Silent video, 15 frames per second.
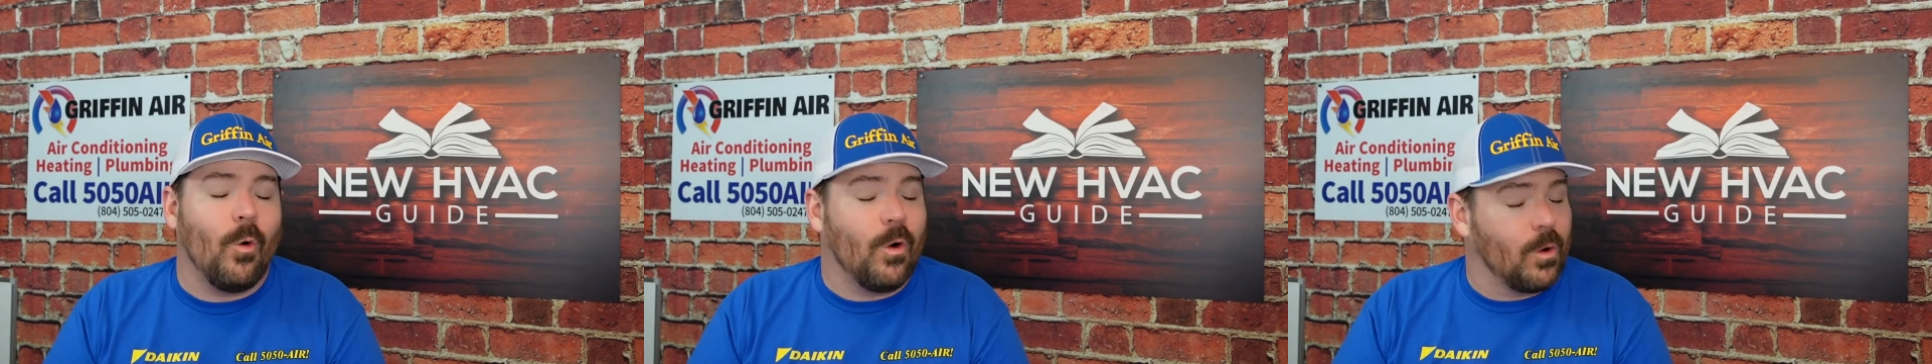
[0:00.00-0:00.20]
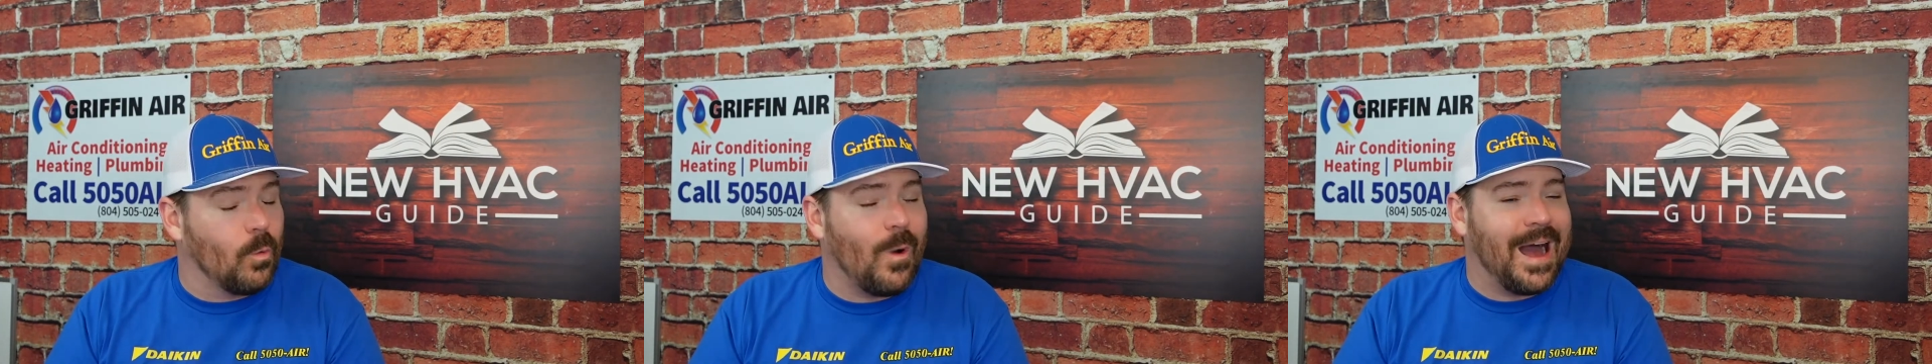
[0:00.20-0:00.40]

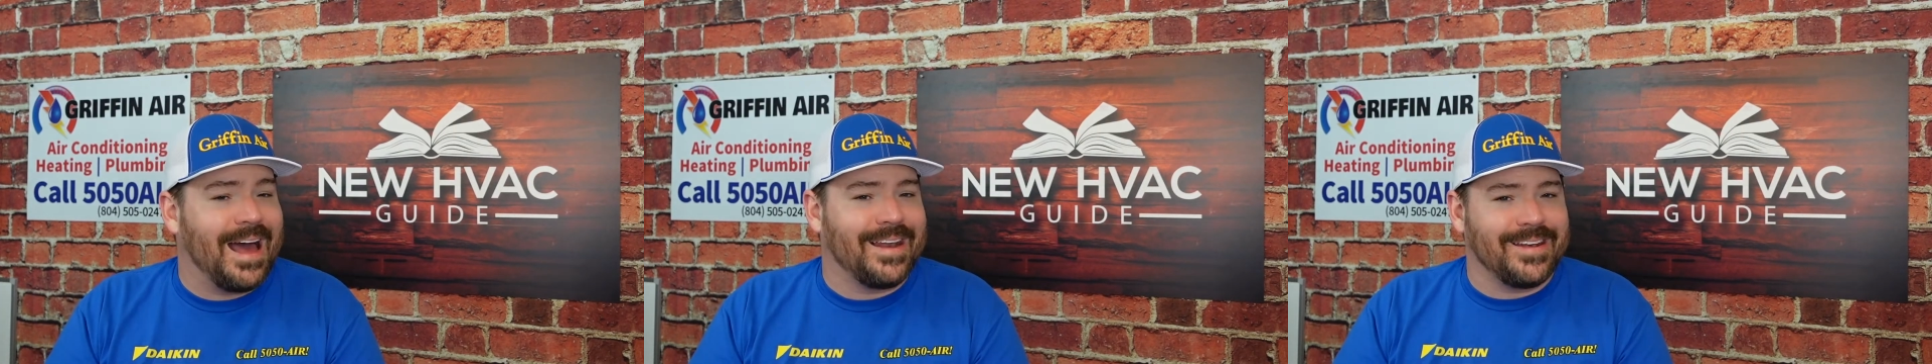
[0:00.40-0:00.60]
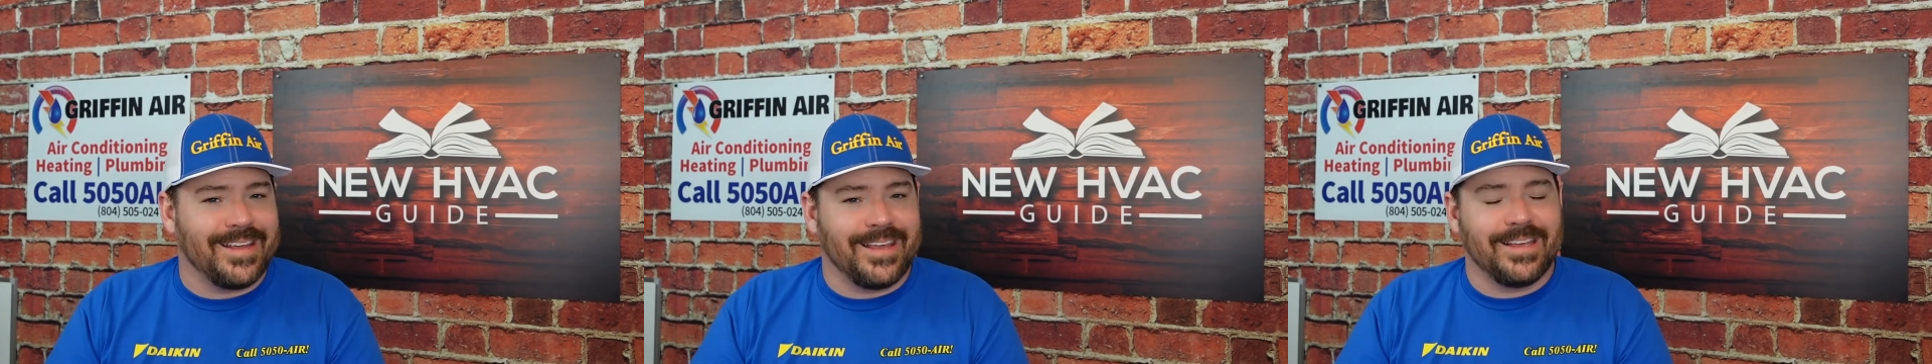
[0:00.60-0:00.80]
or
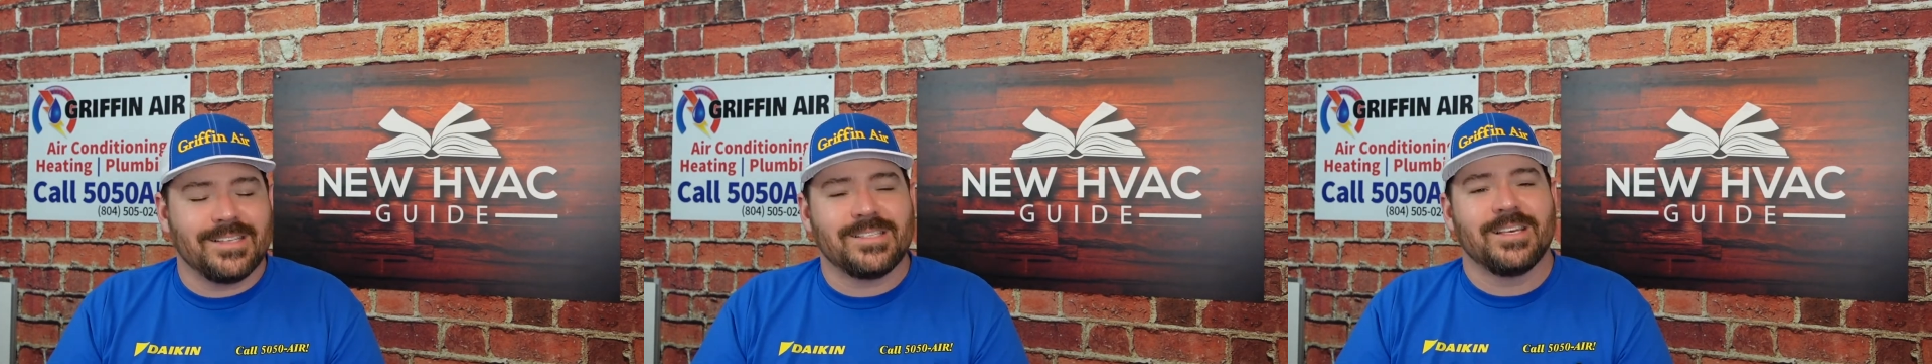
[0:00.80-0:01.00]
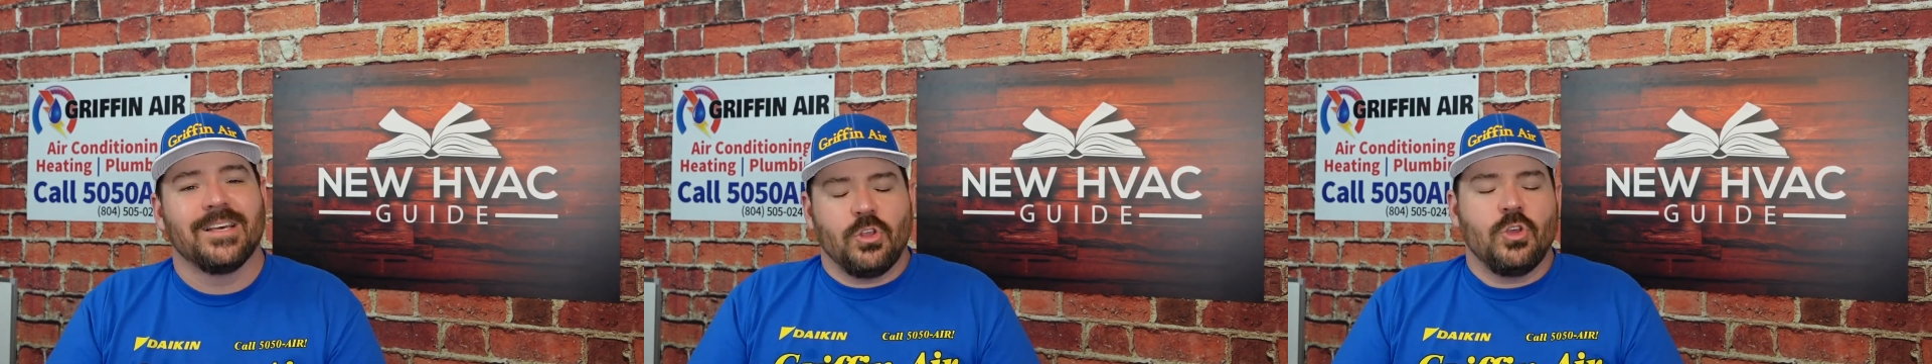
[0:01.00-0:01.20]

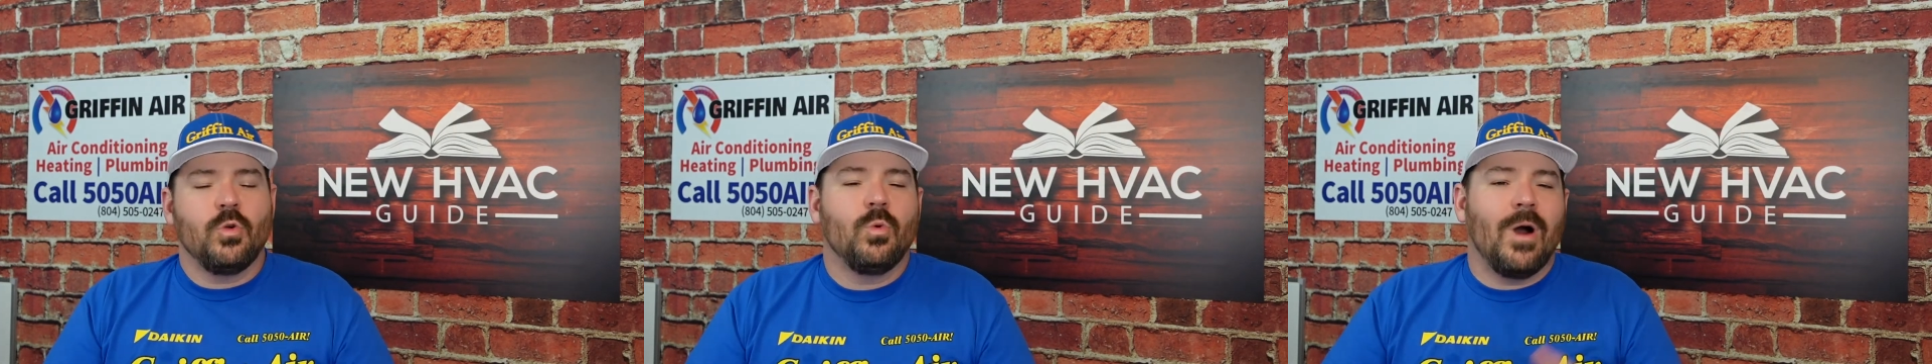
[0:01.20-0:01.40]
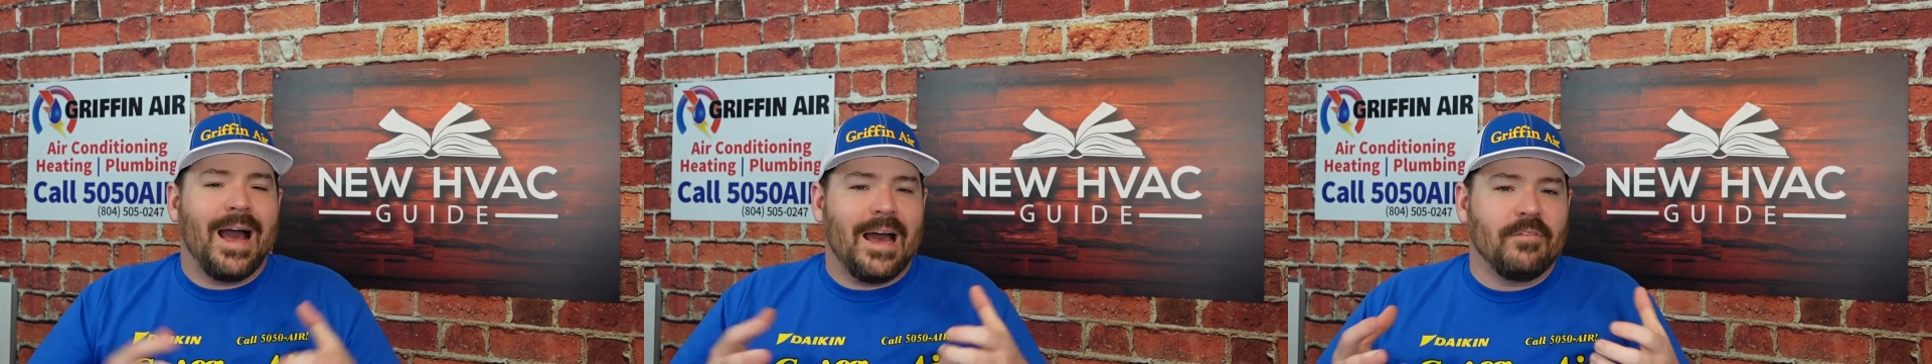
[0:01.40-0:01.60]
windings, you
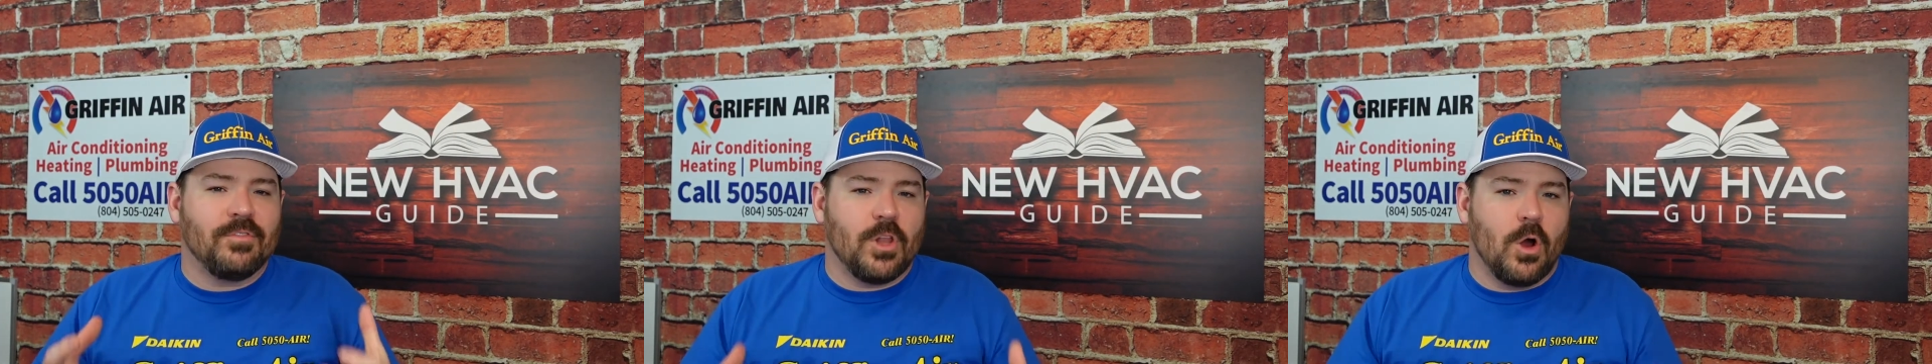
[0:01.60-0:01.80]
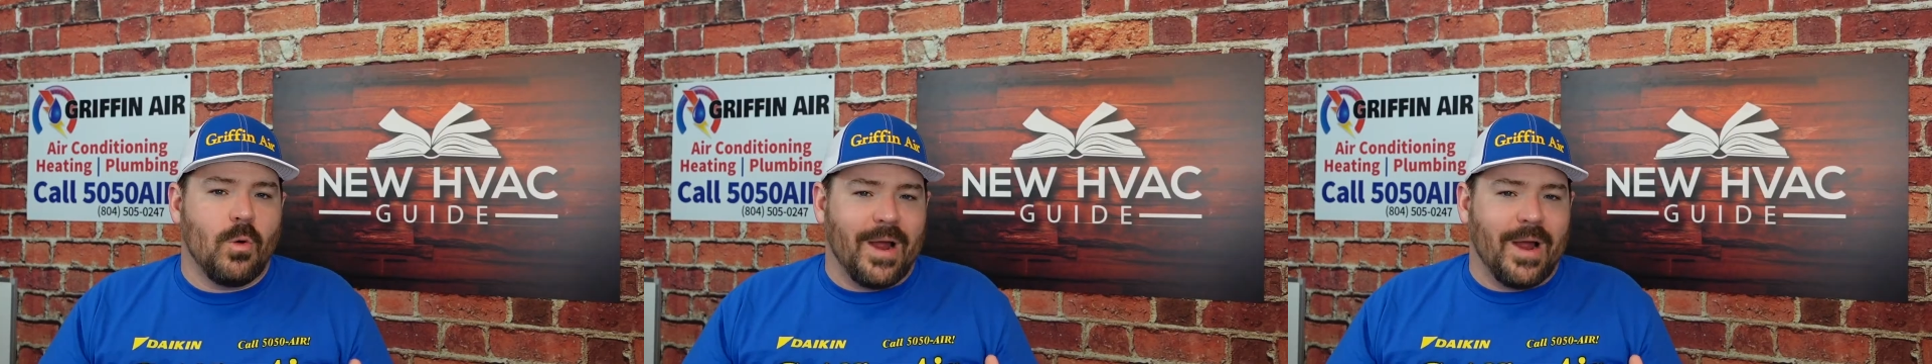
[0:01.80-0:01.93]
will have low